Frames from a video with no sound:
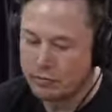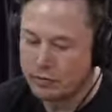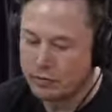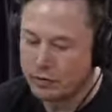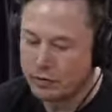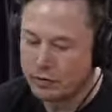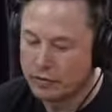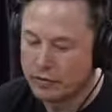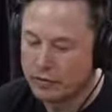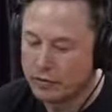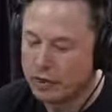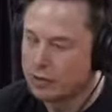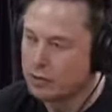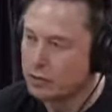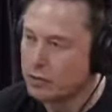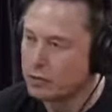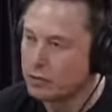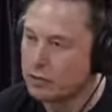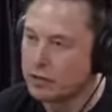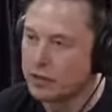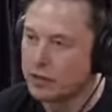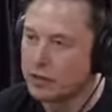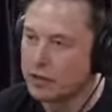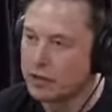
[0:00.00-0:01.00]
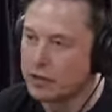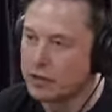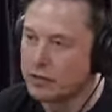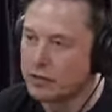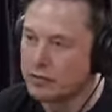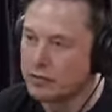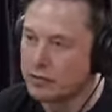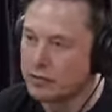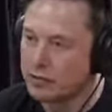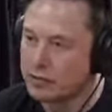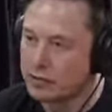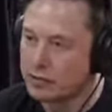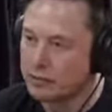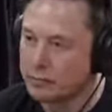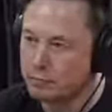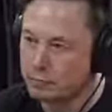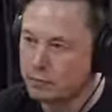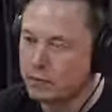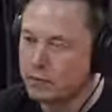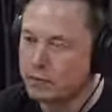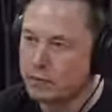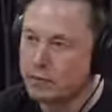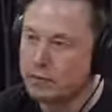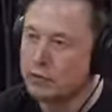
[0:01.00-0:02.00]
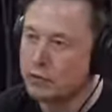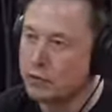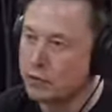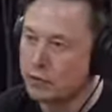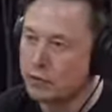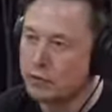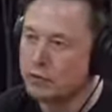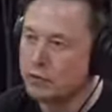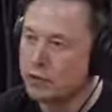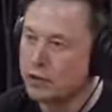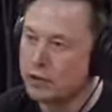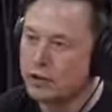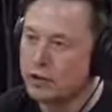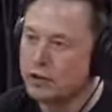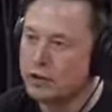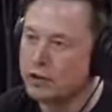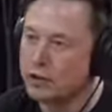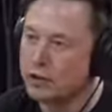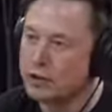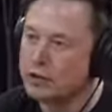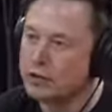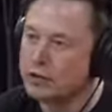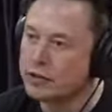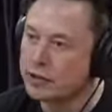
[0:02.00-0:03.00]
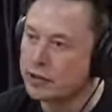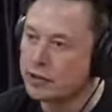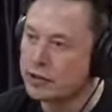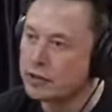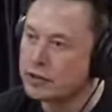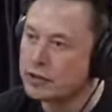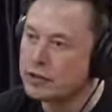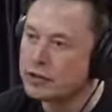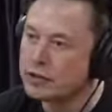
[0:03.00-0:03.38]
fix those circuits. It's substitute for those circuits.